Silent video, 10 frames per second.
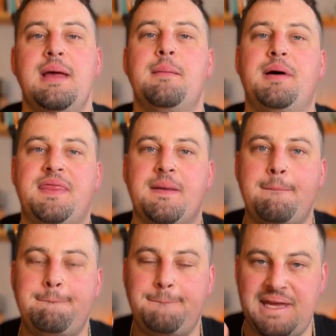but the
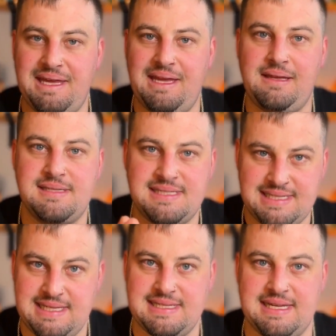peak
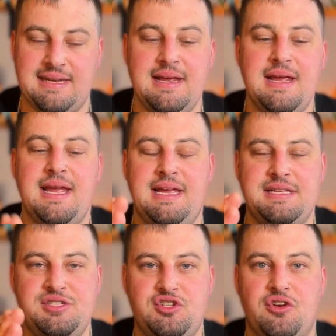season
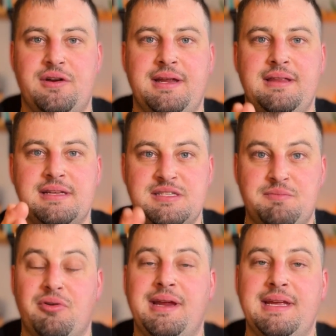is during the
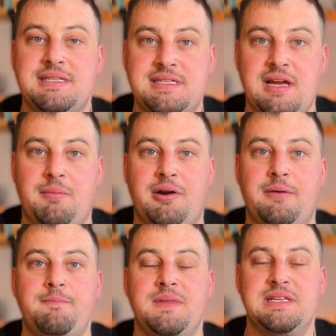spring and summer,
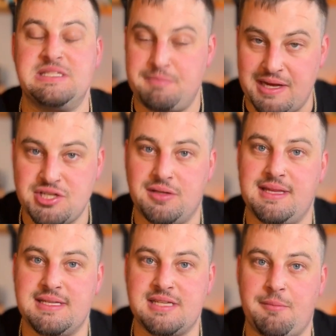especially
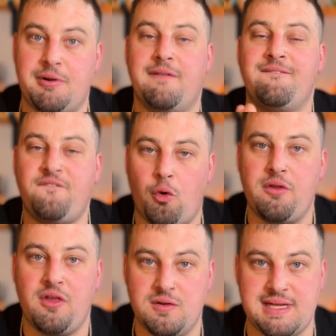the summer, for
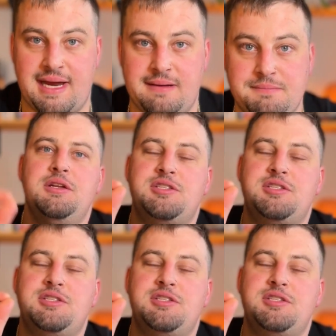those items.